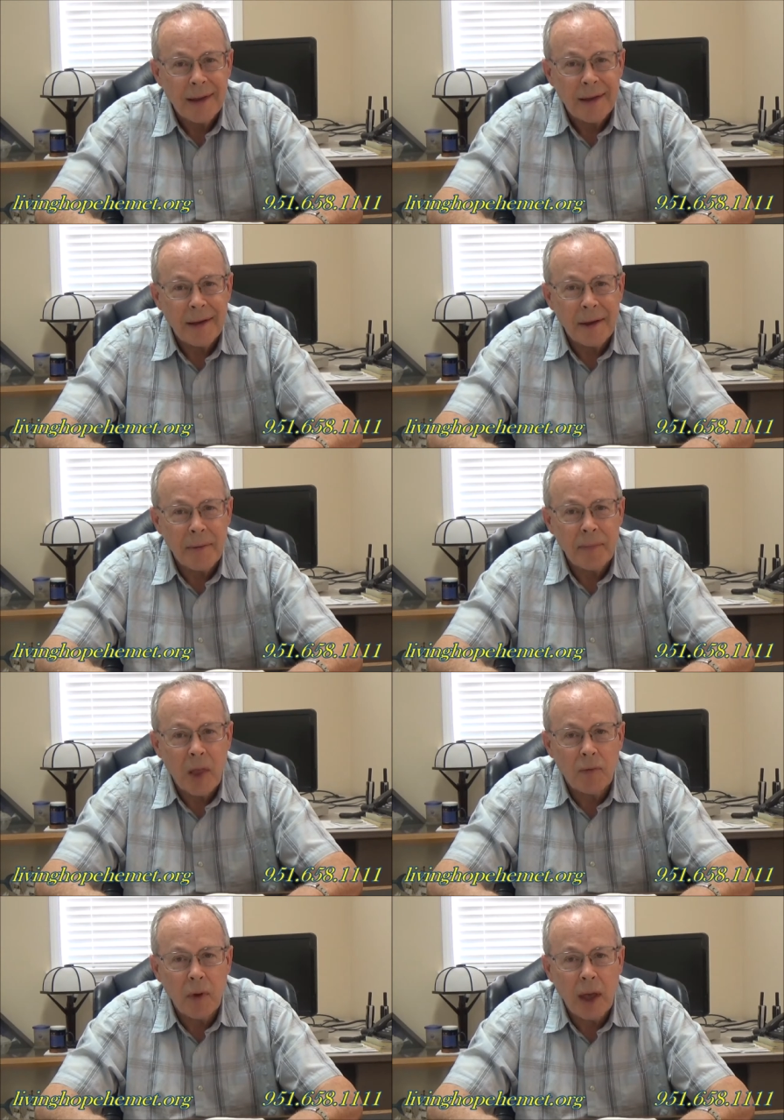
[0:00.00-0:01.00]
Um,
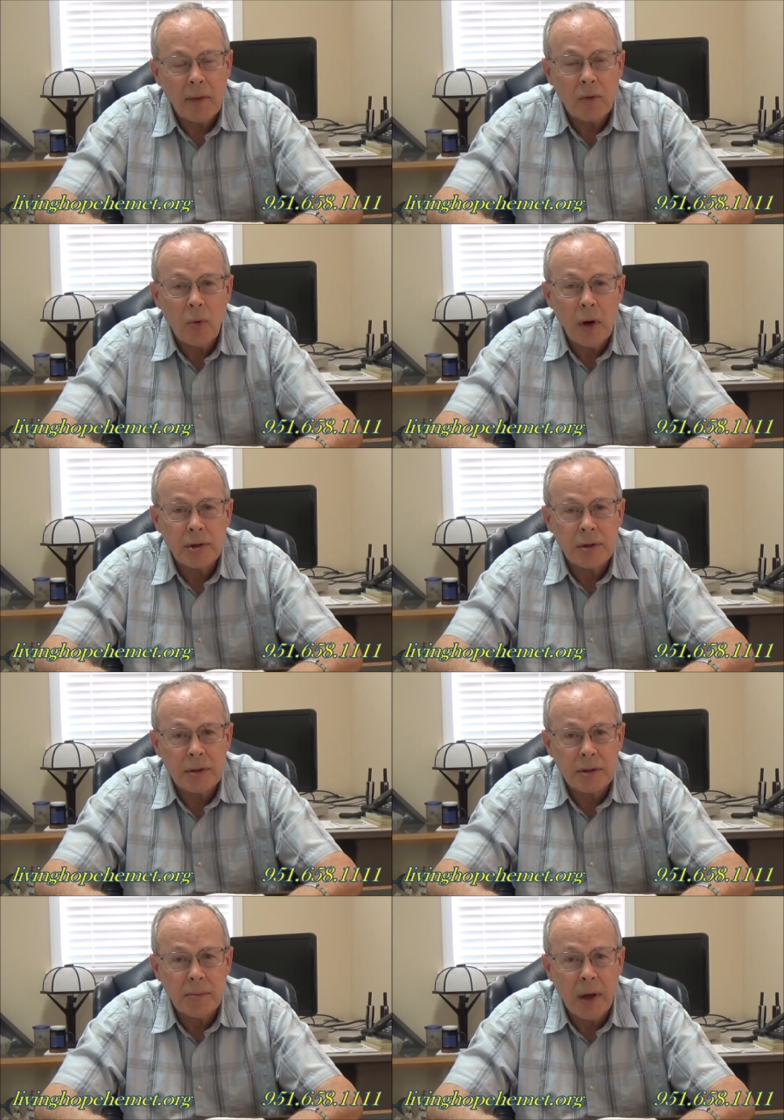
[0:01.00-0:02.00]
if you have
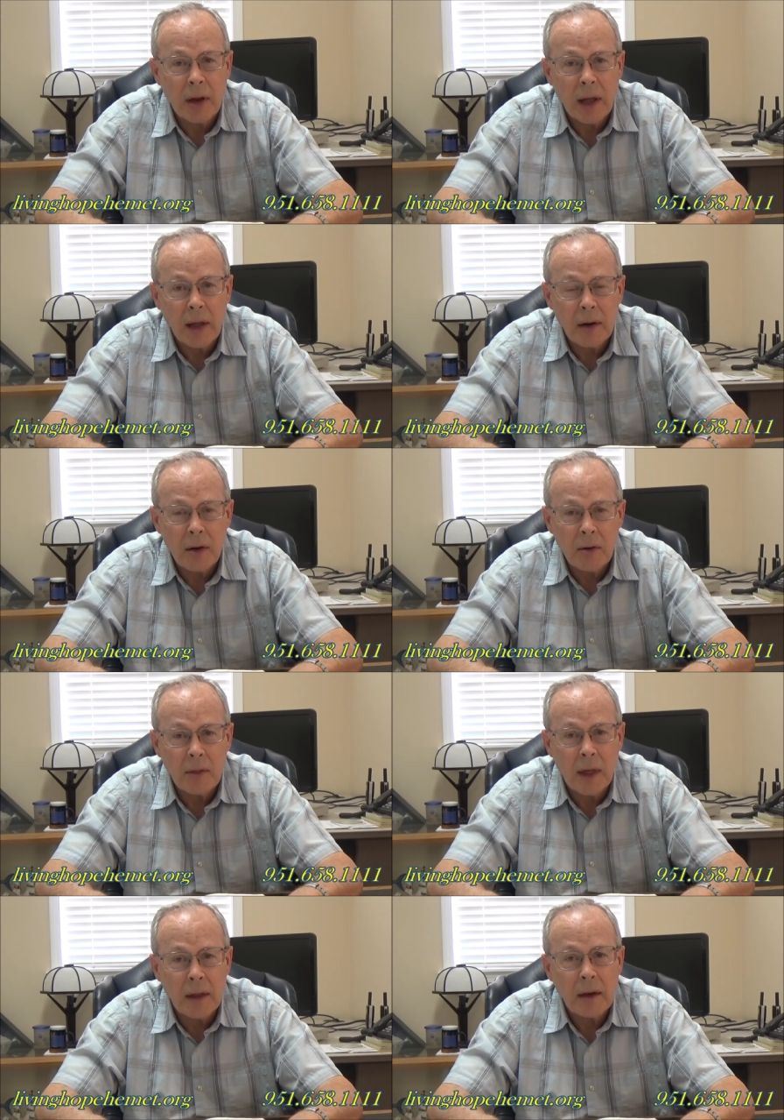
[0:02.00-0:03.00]
questions about how to do
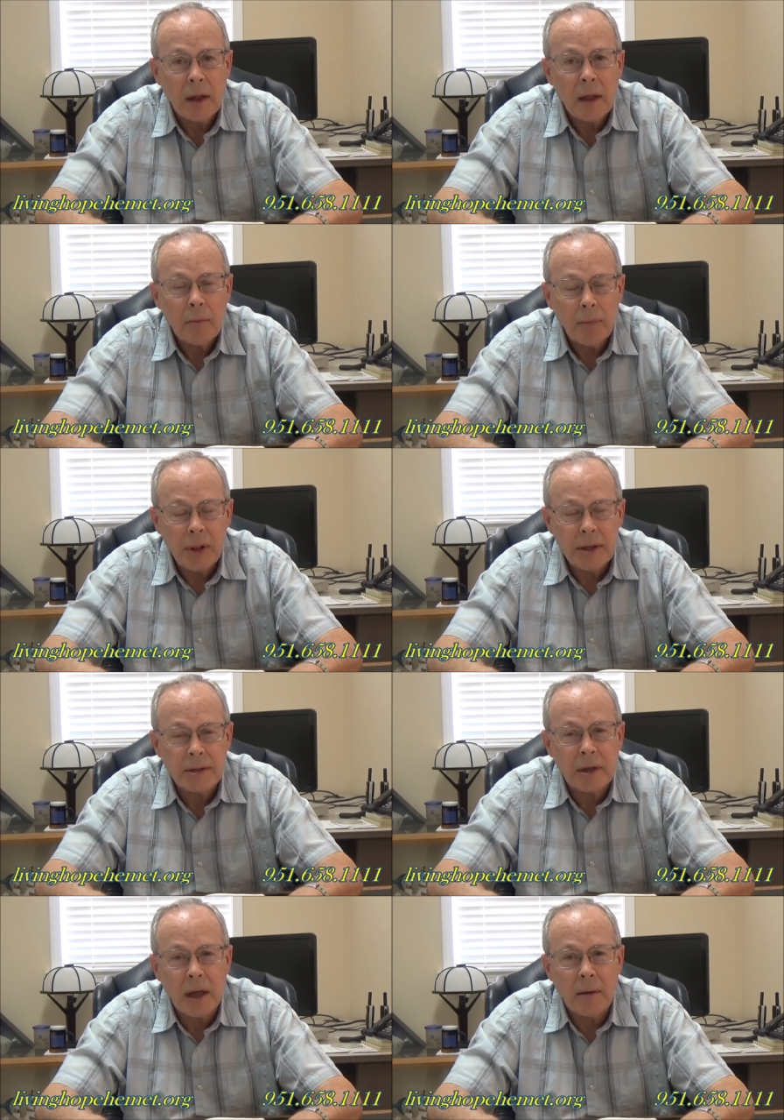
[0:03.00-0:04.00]
that,
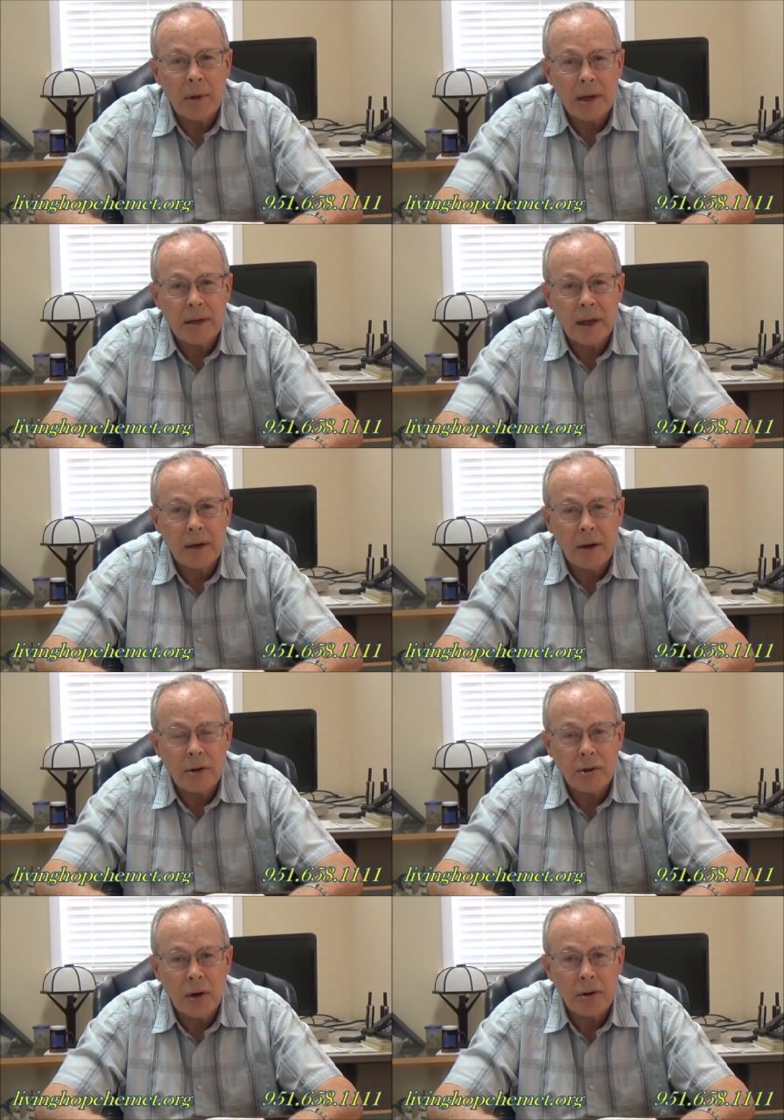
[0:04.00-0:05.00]
please come and attend our
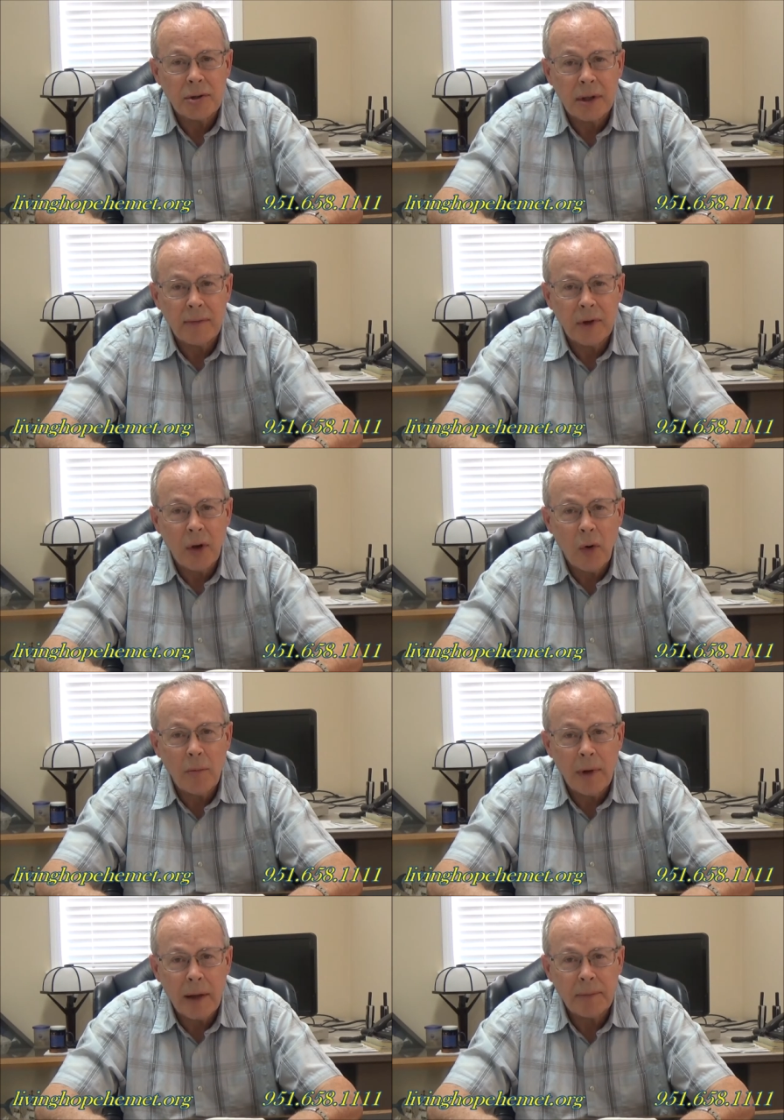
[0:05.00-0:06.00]
church, Living
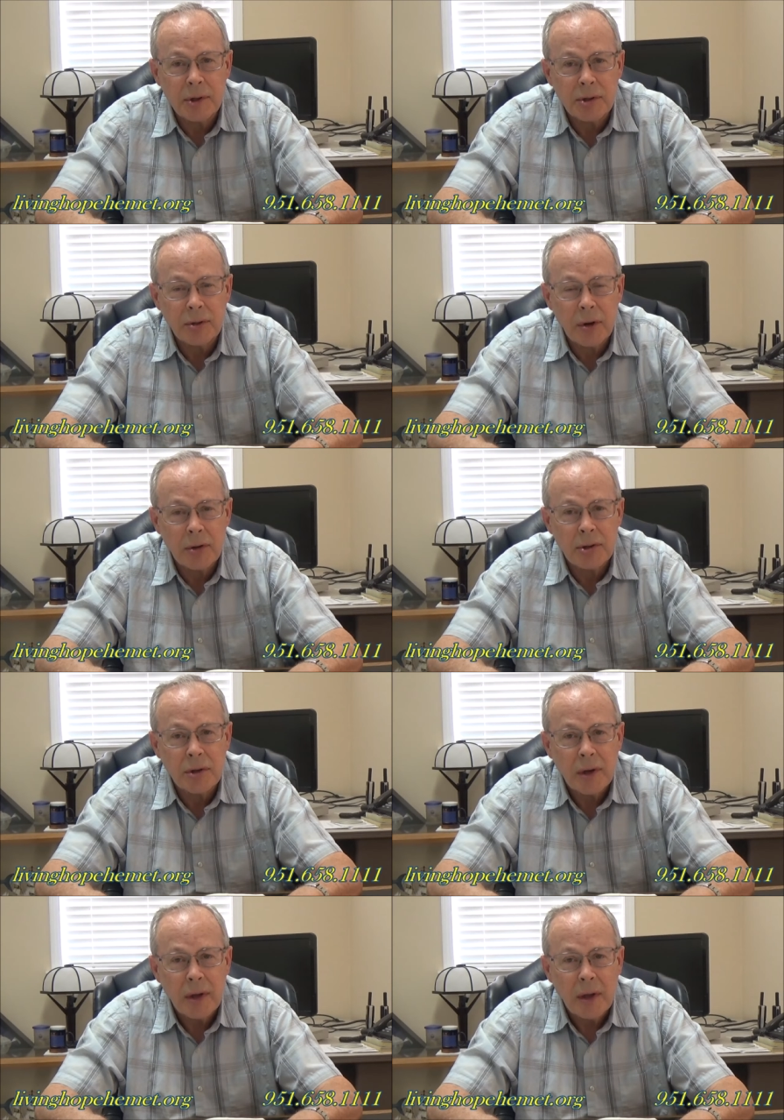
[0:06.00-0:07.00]
Hope Baptist Church.